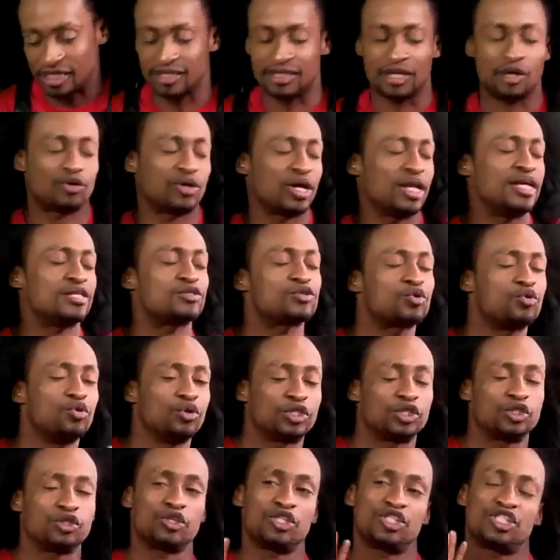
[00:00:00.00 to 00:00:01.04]
she said, okay, let's cook. she
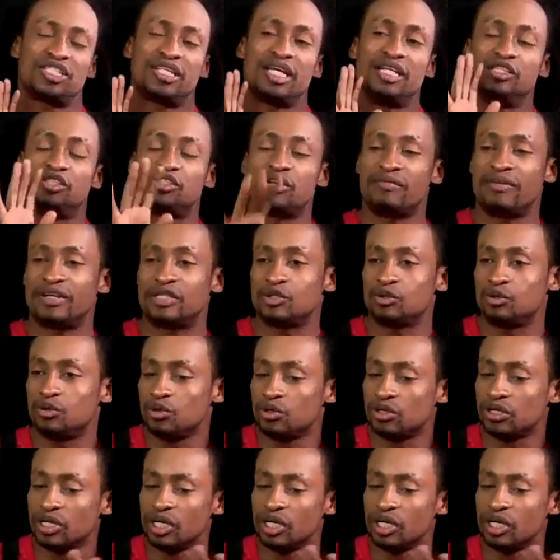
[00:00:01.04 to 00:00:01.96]
sent the driver to cook